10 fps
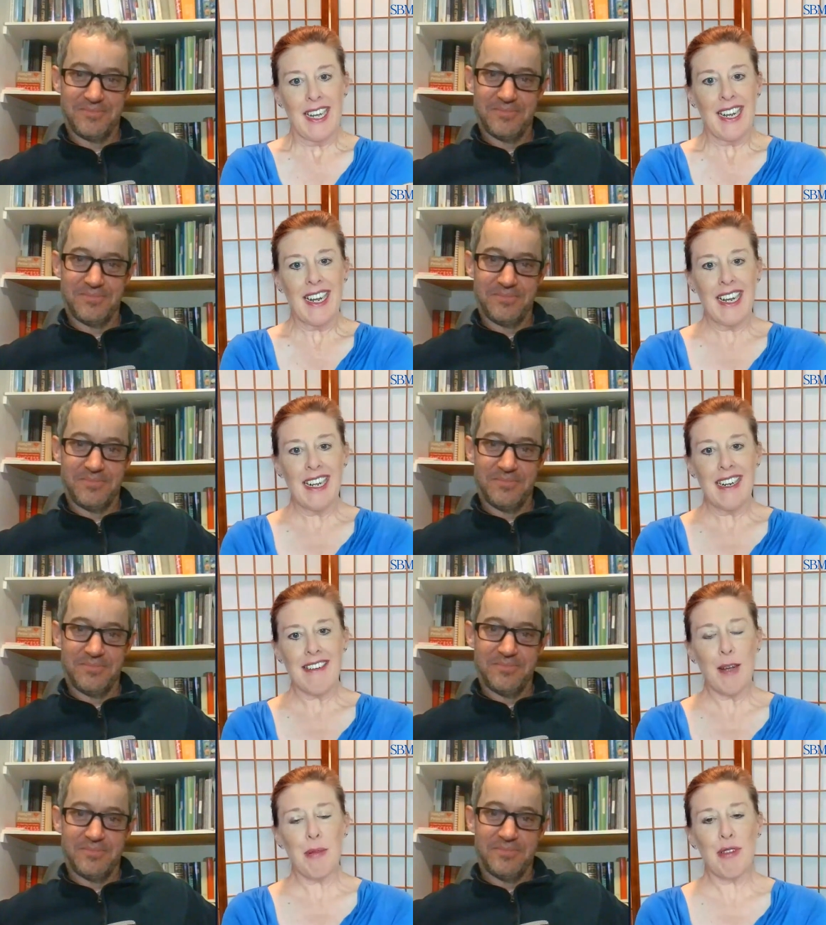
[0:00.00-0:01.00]
Speaker 1: and
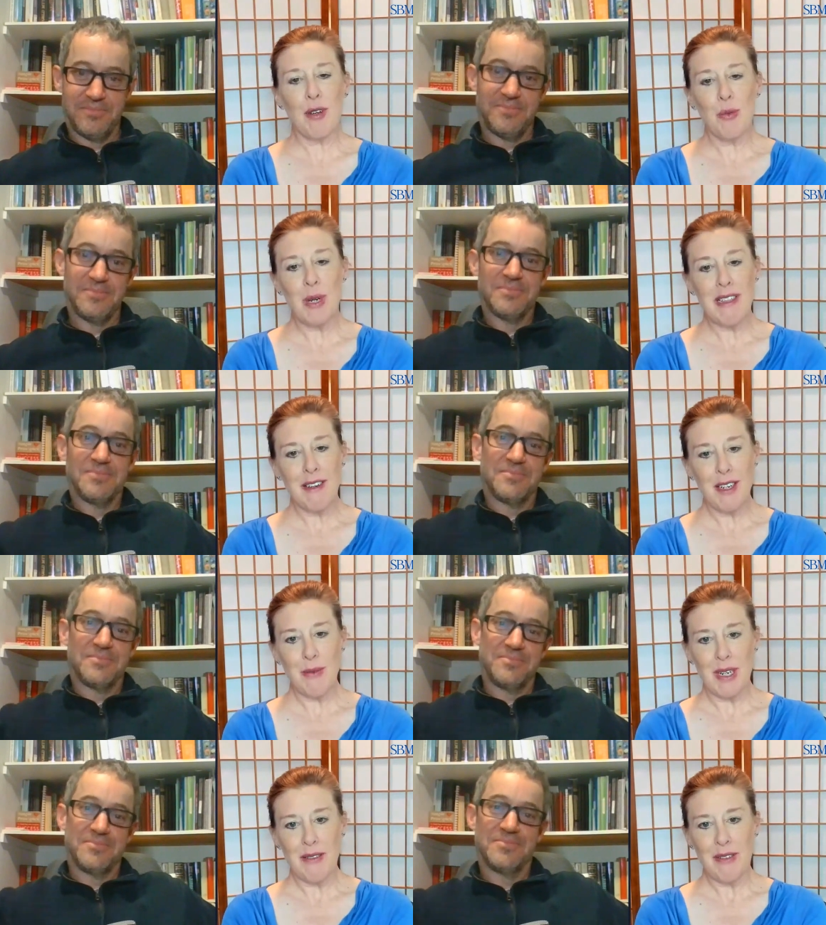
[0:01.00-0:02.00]
it's episode
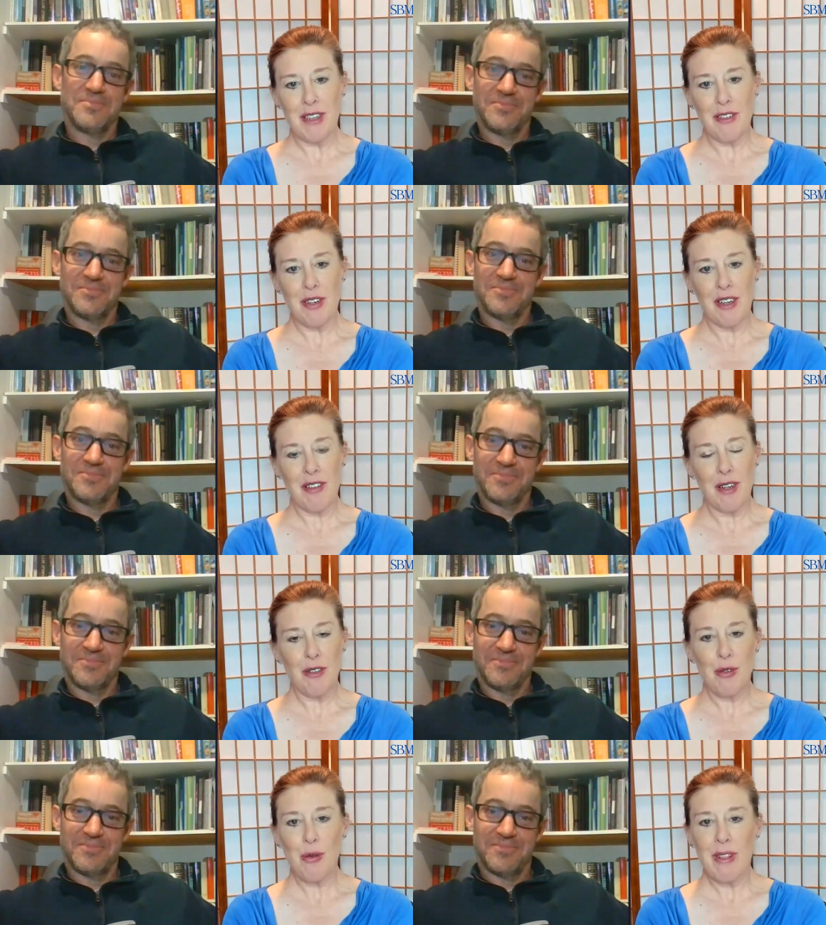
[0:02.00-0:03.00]
131. It's
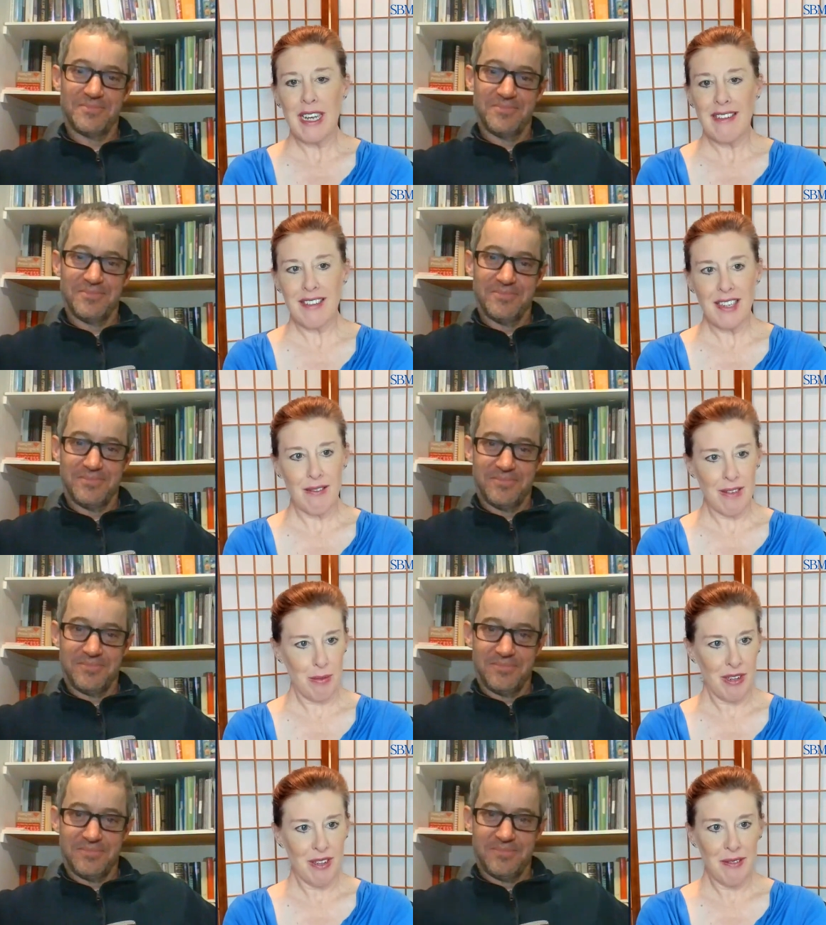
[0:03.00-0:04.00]
called Truth, Lies, and
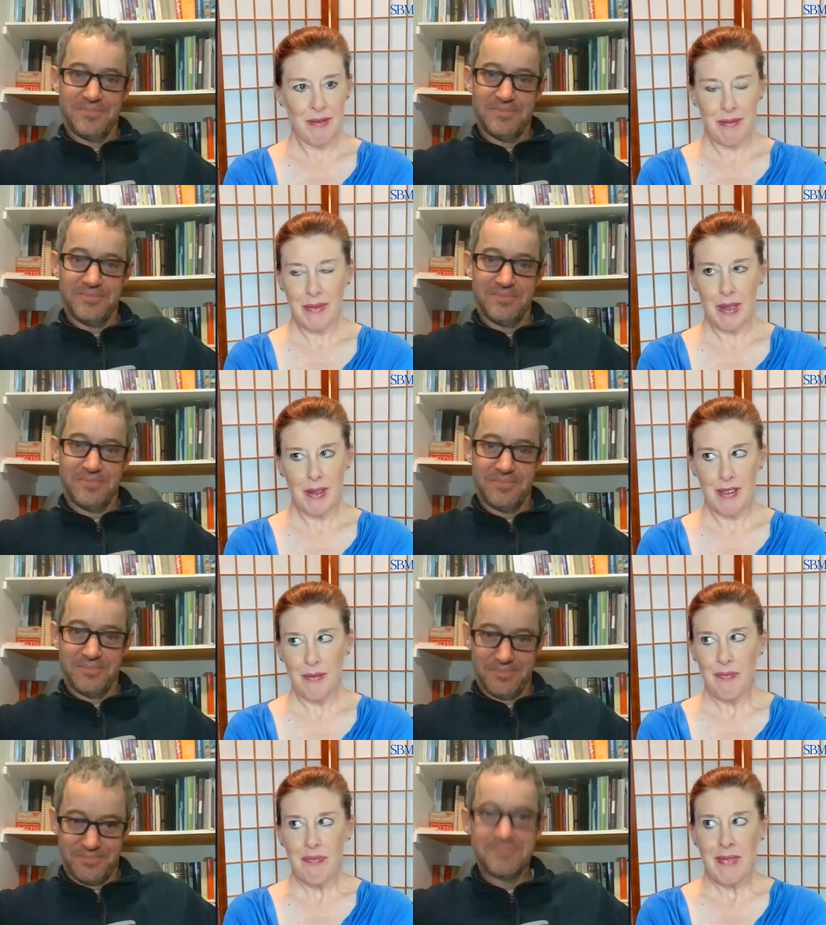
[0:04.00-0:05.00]
Cover-Ups. You can go
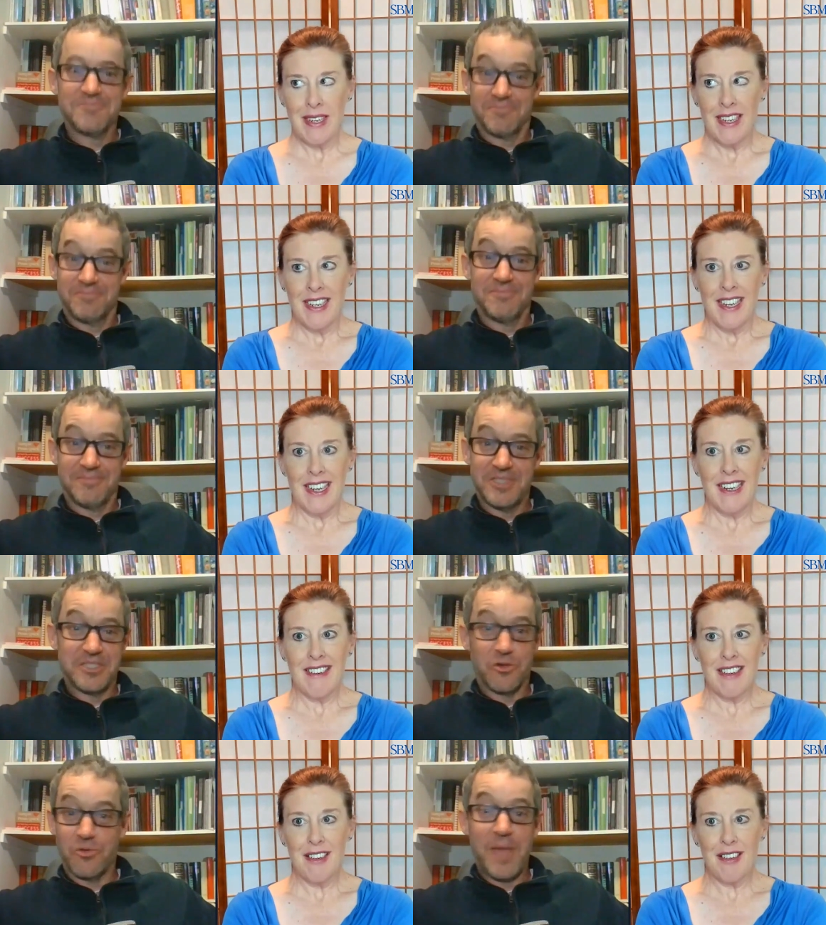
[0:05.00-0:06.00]
listen.
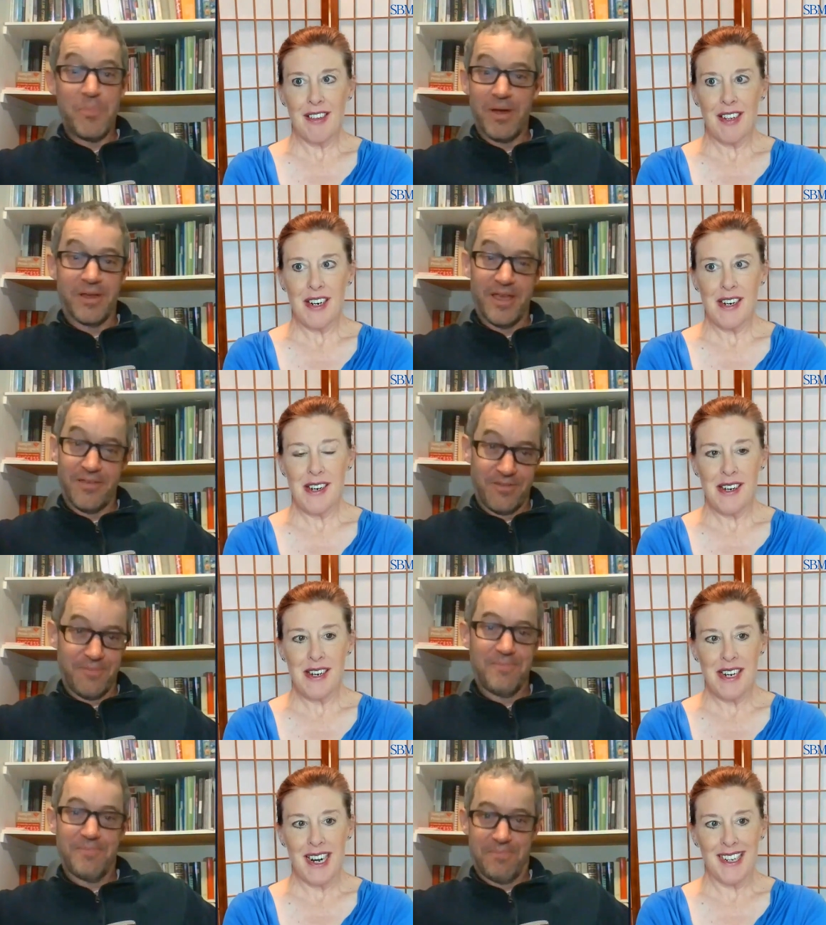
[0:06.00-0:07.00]
Speaker 2: And it's a great podcast.
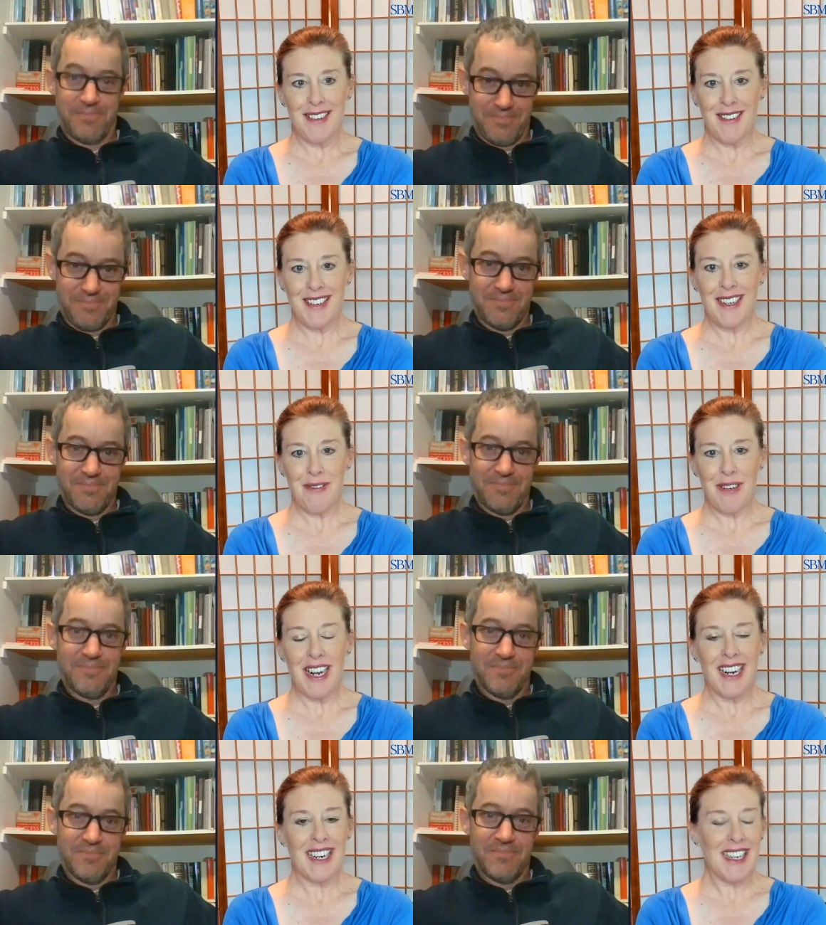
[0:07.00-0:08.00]
Speaker 1: Yeah, it's
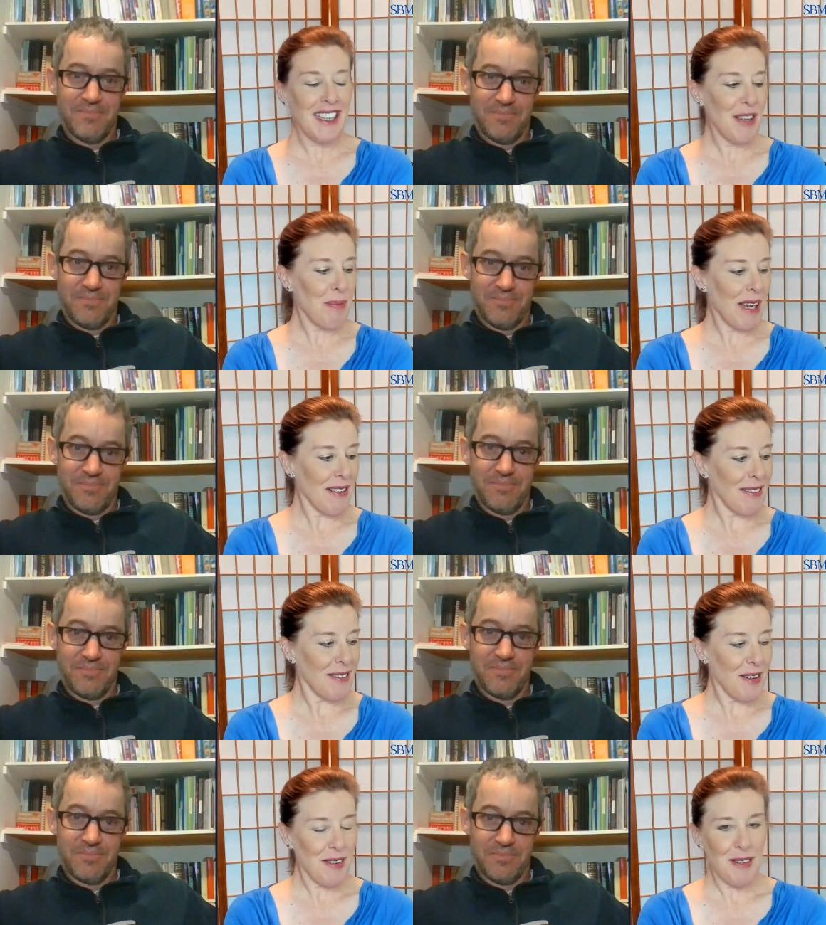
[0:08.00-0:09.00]
fun, and I need to get back
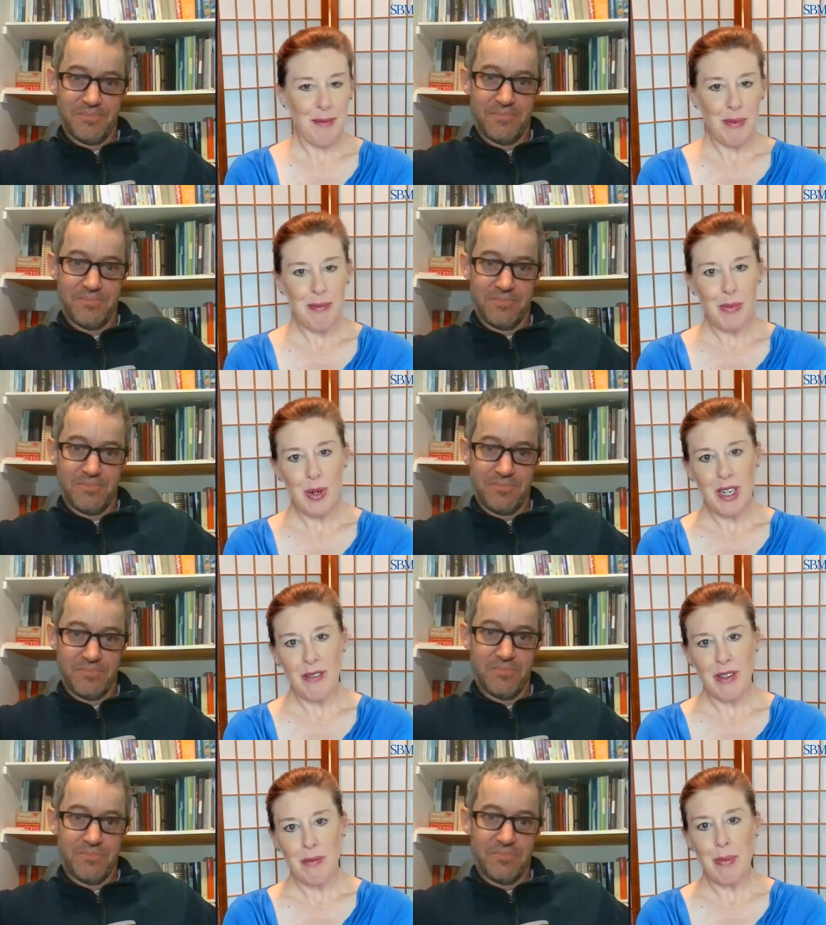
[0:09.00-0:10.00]
starting some more
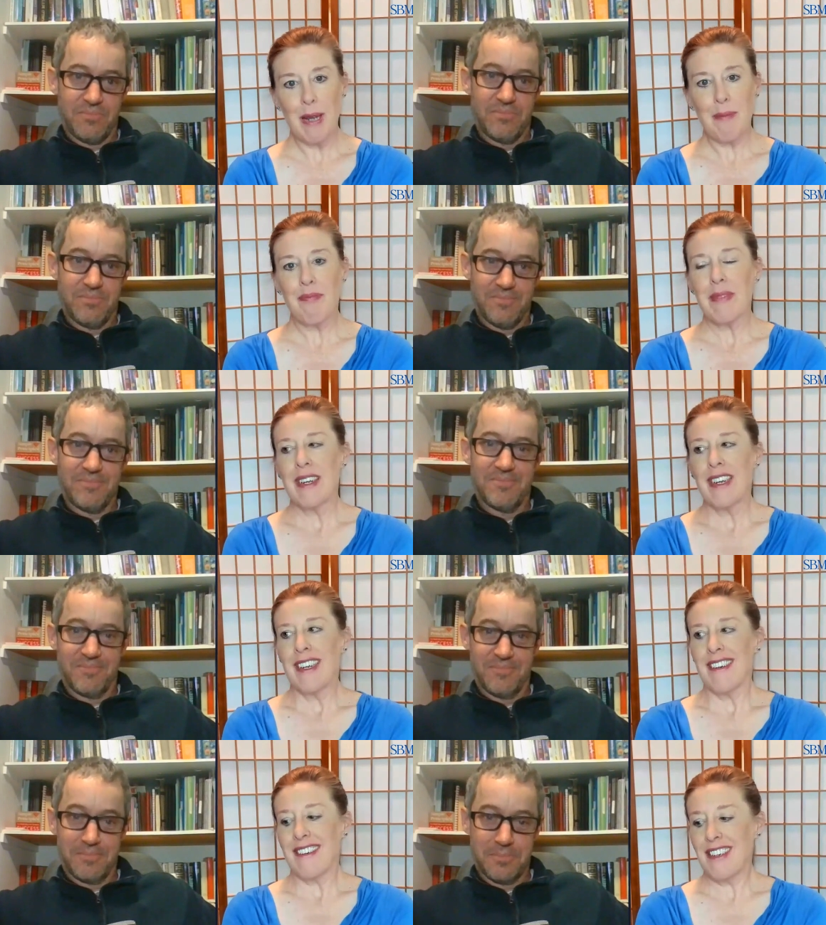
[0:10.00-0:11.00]
interviews. But
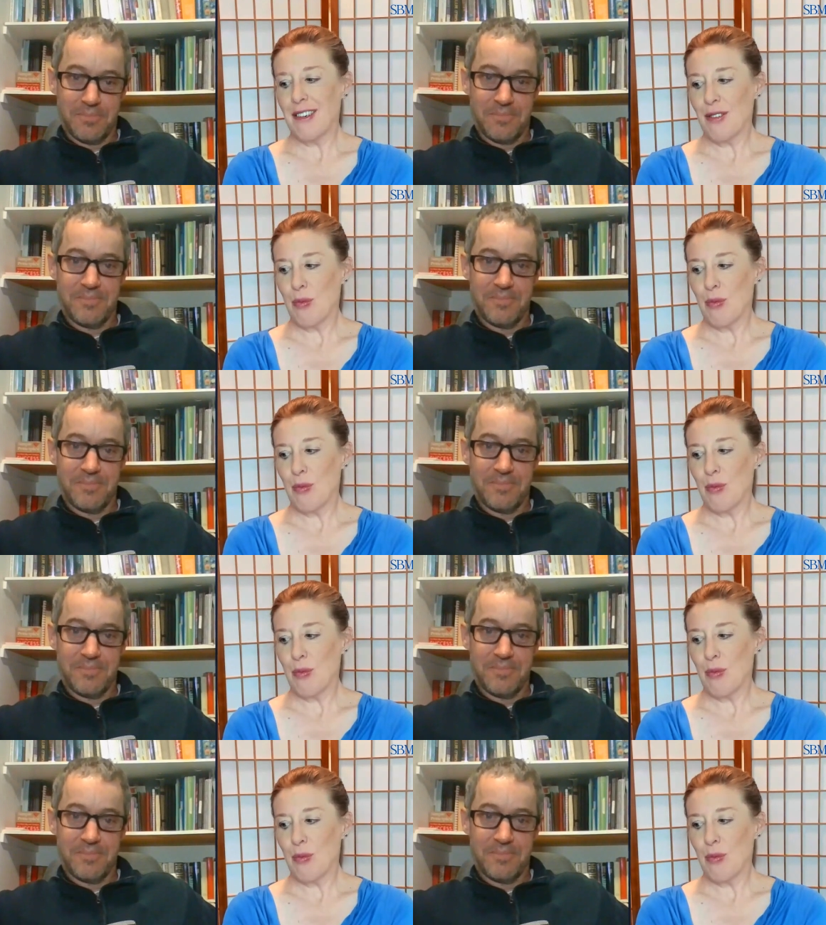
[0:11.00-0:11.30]
she goes,